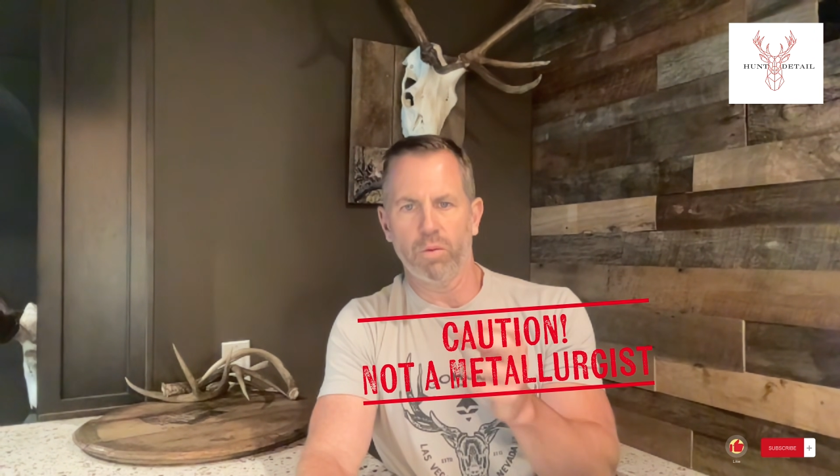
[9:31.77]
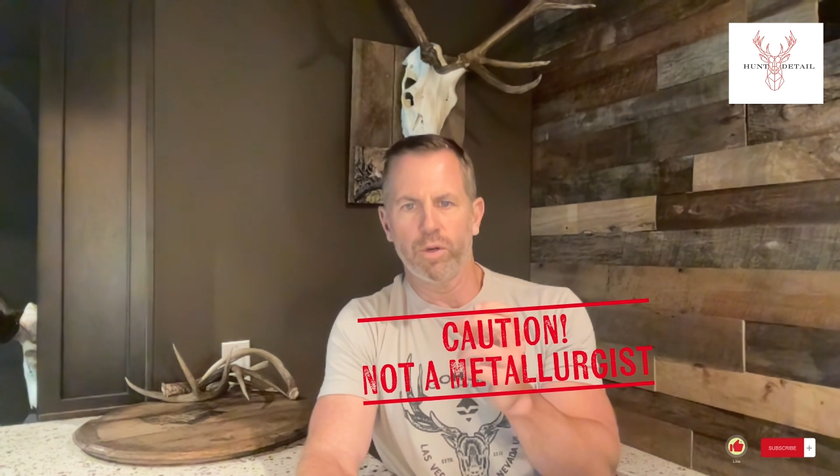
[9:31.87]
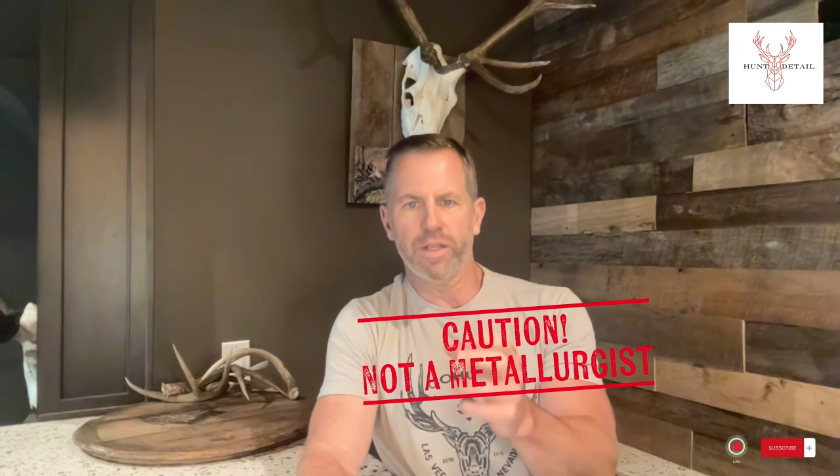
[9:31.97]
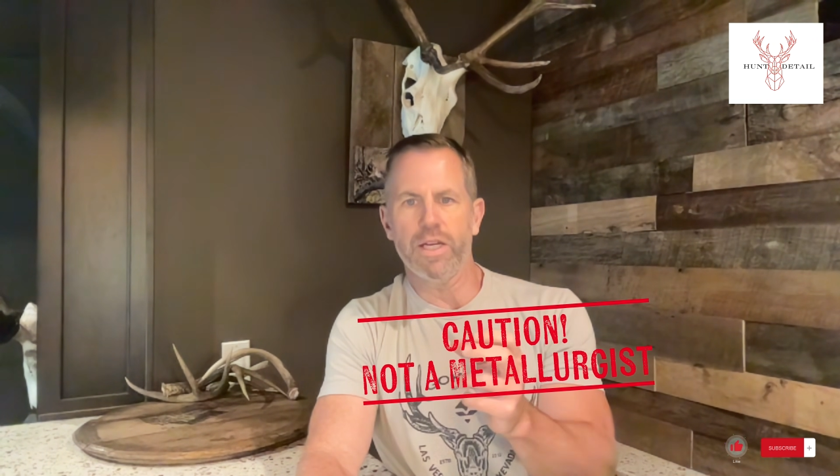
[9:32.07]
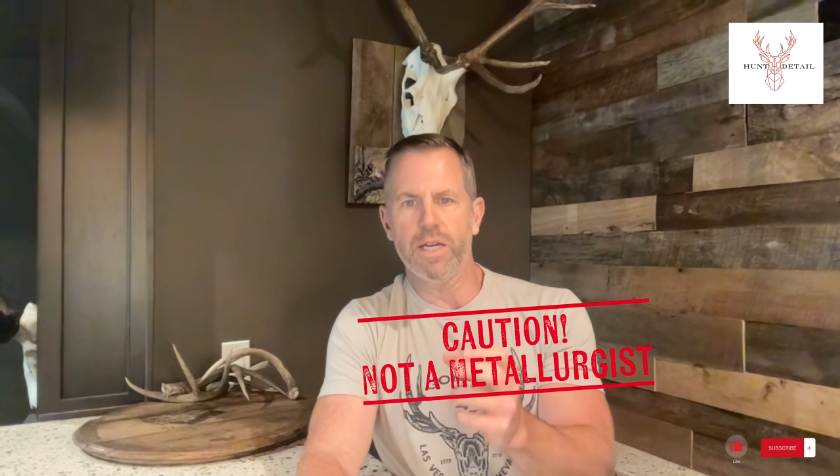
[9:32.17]

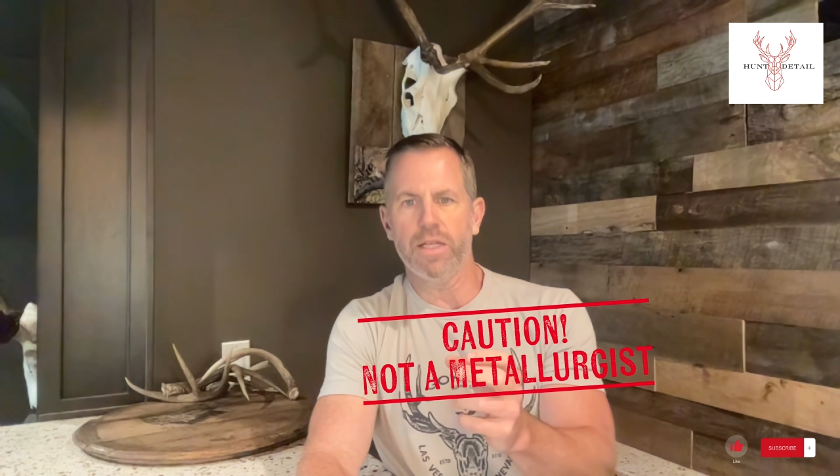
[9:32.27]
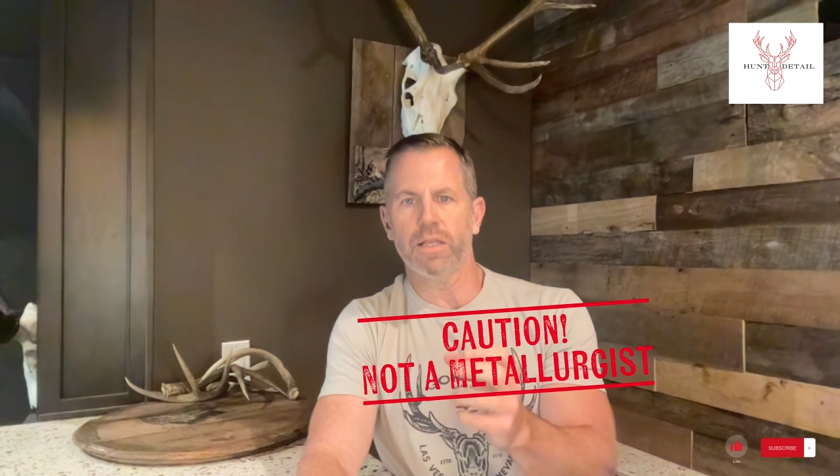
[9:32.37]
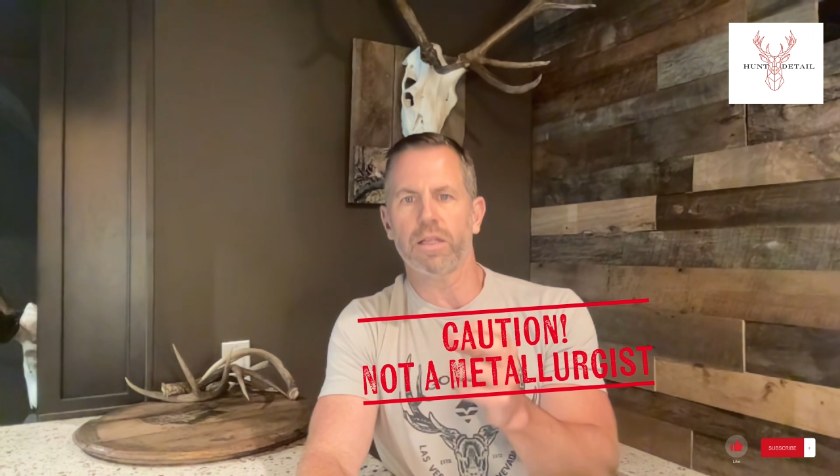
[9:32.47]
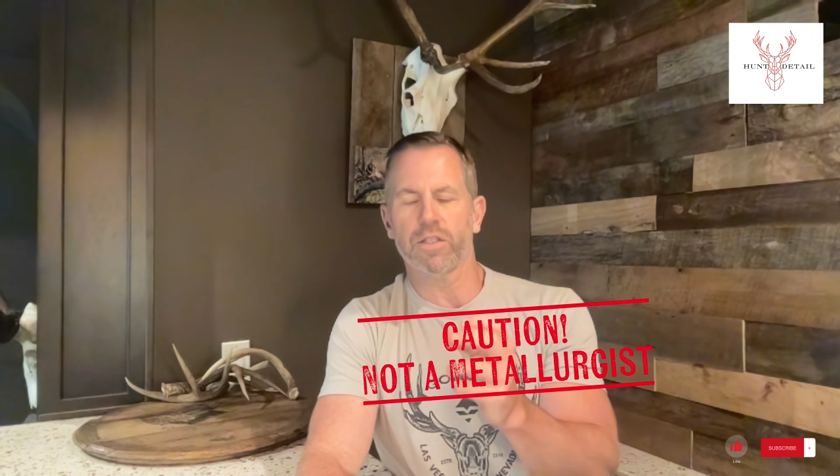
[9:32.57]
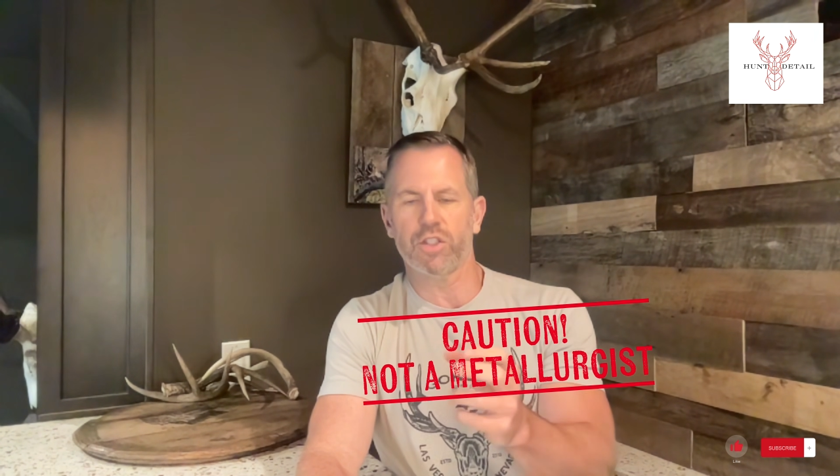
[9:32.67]

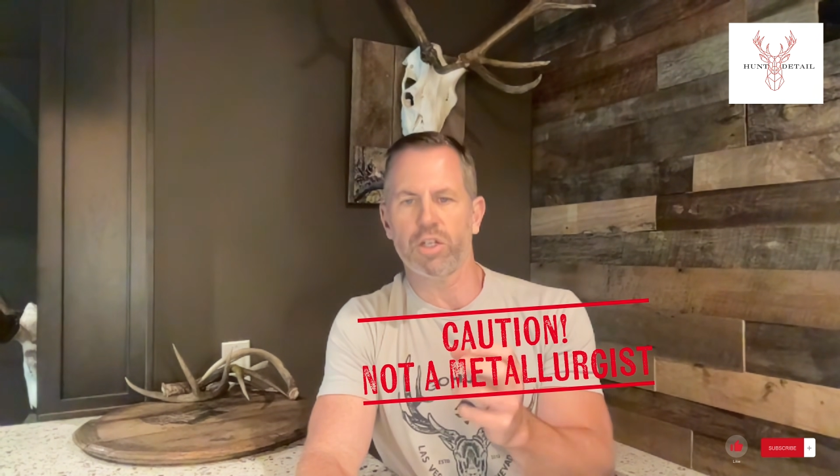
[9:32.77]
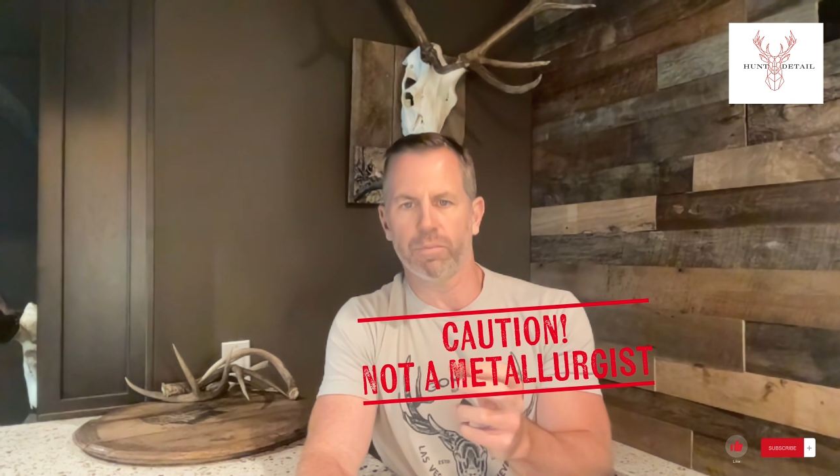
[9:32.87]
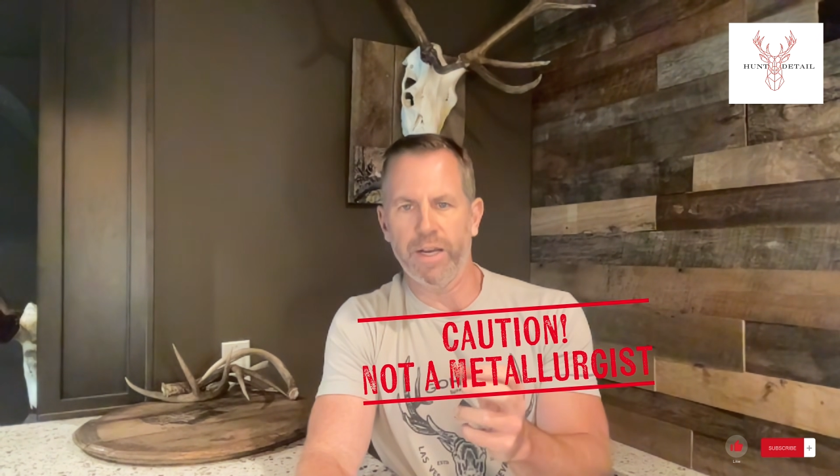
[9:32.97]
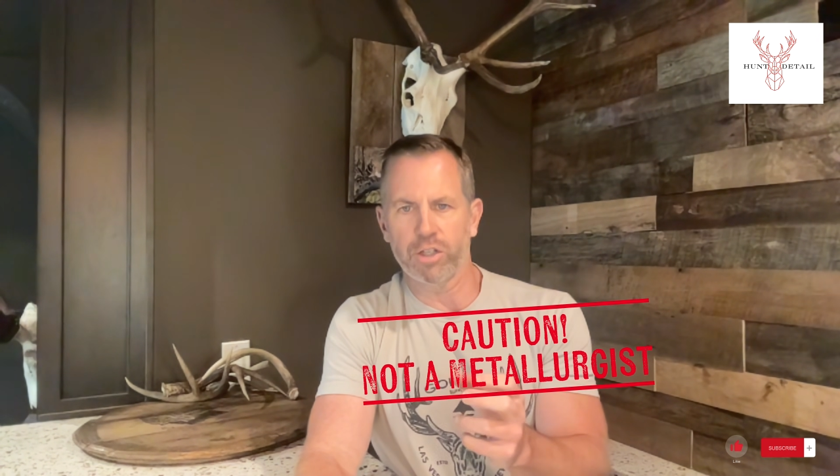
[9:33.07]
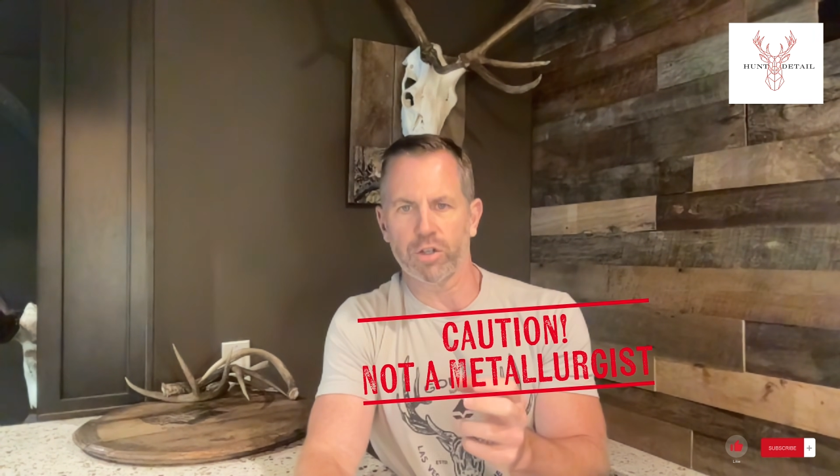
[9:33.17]
within the steel
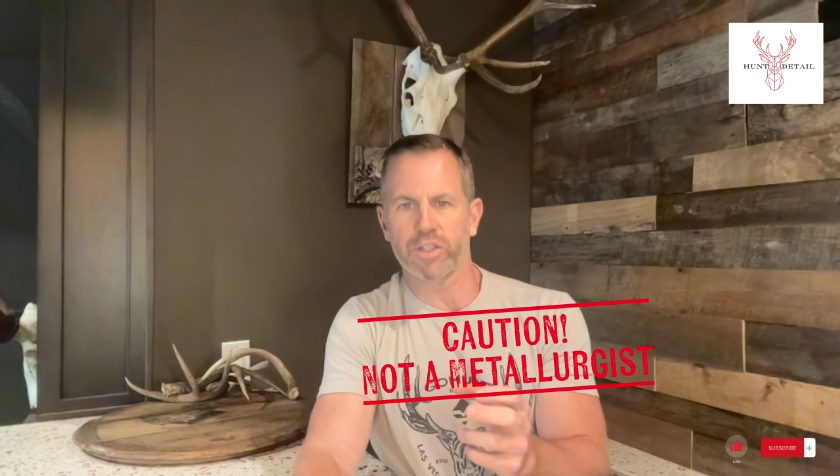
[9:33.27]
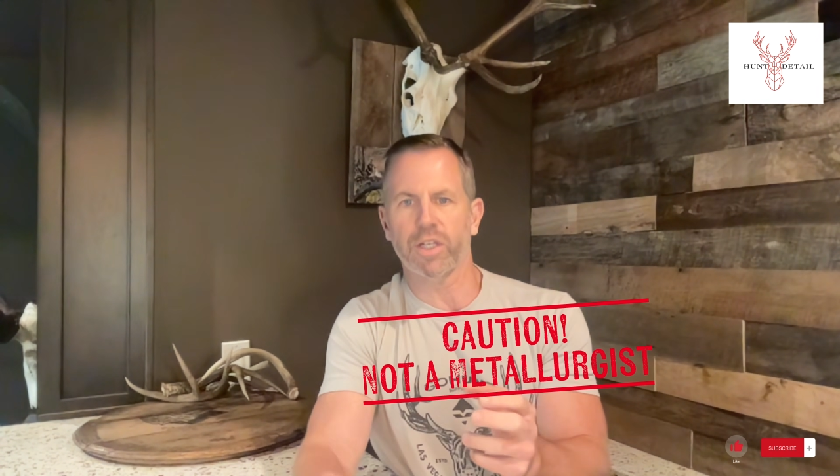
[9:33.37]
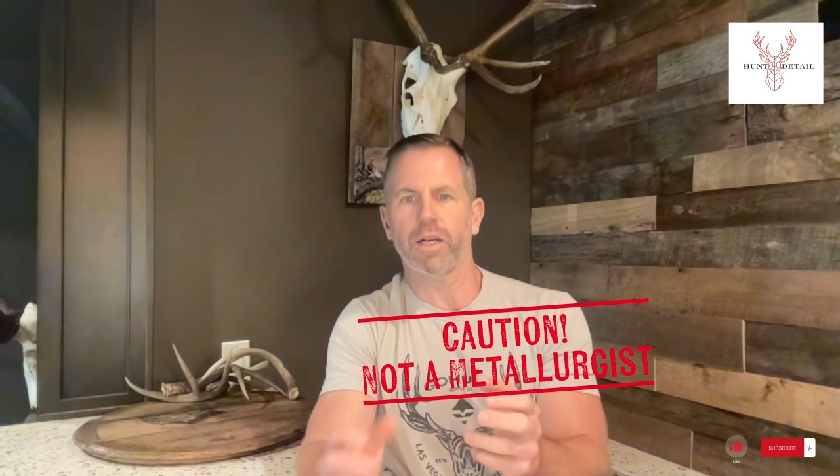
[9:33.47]
matrix.